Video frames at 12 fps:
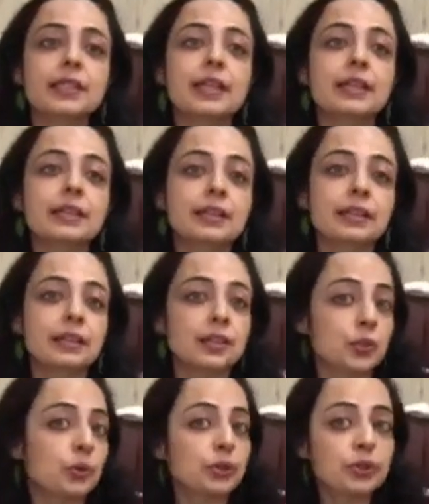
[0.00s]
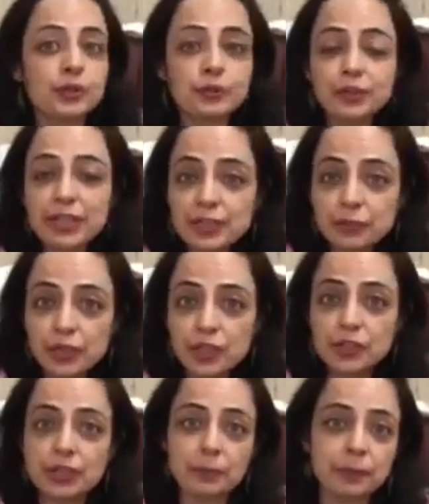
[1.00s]
then it also affects
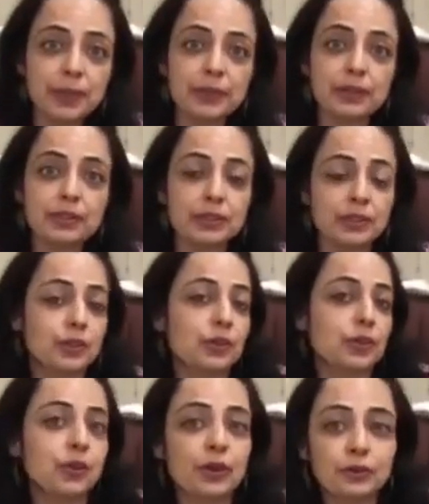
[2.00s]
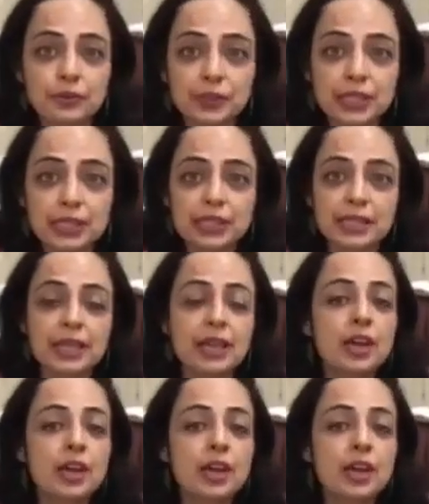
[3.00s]
facial appearance, your confidence,